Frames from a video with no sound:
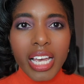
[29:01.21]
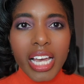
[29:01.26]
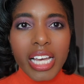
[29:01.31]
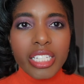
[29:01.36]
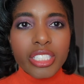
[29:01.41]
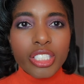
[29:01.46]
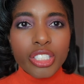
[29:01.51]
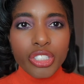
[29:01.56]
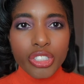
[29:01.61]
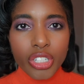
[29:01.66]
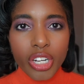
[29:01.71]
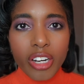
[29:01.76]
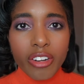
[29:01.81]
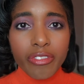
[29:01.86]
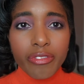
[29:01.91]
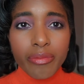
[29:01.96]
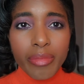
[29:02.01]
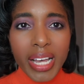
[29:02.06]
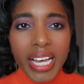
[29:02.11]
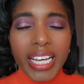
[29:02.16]
as a
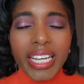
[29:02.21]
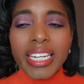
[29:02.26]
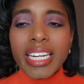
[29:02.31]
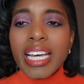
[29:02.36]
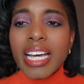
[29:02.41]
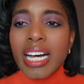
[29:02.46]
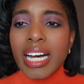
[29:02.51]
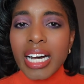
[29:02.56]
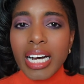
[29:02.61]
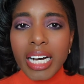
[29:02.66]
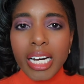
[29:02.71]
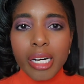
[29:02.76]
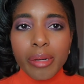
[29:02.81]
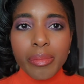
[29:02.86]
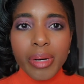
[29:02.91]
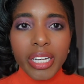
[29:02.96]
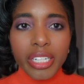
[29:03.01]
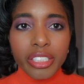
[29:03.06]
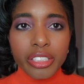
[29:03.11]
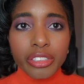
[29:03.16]
soft matte.
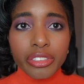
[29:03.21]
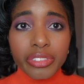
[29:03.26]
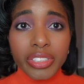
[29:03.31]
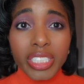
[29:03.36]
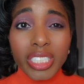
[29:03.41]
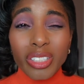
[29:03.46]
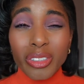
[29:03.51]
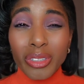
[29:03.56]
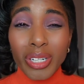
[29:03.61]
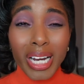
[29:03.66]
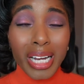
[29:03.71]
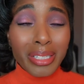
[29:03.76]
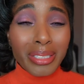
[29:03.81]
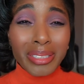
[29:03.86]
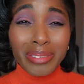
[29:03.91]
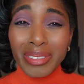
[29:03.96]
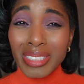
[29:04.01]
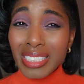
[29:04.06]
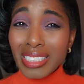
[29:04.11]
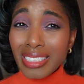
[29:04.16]
I'd agree, or I'd
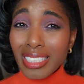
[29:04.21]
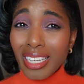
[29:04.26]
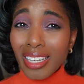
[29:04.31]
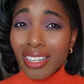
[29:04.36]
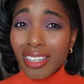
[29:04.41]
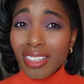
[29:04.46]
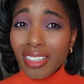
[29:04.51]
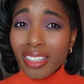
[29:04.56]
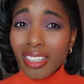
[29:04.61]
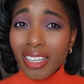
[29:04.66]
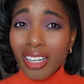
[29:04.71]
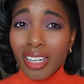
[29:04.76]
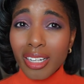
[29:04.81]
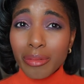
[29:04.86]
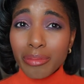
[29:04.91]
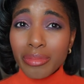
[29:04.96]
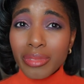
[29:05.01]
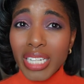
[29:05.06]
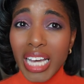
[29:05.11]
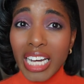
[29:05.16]
even say
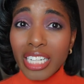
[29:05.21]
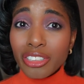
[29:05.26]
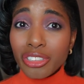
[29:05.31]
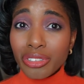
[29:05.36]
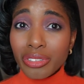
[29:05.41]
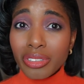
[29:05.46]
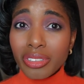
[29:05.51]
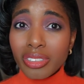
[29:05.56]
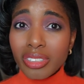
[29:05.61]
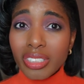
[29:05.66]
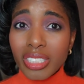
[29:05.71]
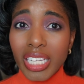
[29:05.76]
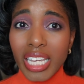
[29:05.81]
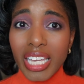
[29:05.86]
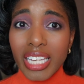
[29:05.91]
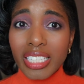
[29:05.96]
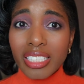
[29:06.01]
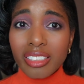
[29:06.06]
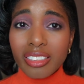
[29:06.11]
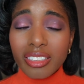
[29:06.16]
natural look.
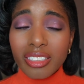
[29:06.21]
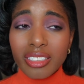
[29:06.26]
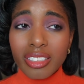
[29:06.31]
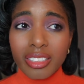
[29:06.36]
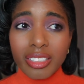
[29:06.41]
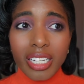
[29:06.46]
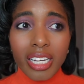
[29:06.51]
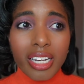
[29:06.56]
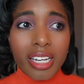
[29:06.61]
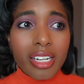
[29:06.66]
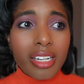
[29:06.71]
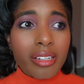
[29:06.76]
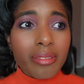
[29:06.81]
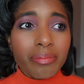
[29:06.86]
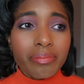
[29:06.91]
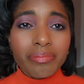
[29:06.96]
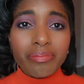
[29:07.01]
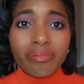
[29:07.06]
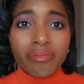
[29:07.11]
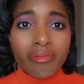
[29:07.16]
It looks
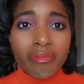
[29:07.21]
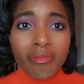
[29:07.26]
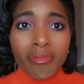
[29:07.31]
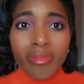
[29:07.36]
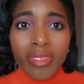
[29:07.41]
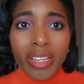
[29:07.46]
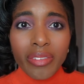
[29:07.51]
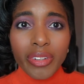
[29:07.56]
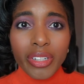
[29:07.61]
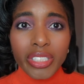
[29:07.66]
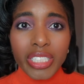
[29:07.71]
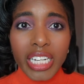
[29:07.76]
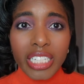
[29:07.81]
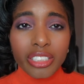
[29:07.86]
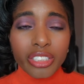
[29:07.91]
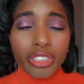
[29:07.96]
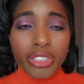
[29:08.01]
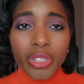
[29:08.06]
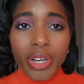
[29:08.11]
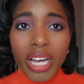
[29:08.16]
very
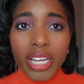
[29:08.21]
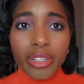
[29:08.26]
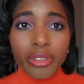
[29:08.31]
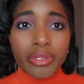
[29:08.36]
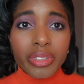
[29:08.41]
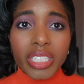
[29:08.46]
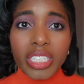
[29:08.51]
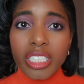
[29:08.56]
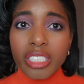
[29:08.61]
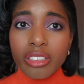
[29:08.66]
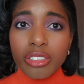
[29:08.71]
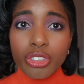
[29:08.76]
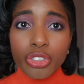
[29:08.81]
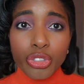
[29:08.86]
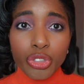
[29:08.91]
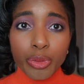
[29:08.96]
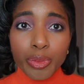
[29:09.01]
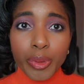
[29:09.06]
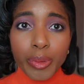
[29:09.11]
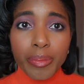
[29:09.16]
natural, so I don't think it looks
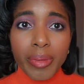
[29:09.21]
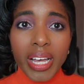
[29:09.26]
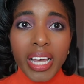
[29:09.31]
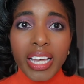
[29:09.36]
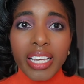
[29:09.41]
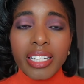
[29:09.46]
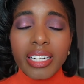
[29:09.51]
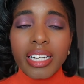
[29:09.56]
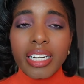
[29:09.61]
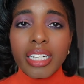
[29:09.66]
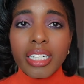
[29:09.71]
super matte.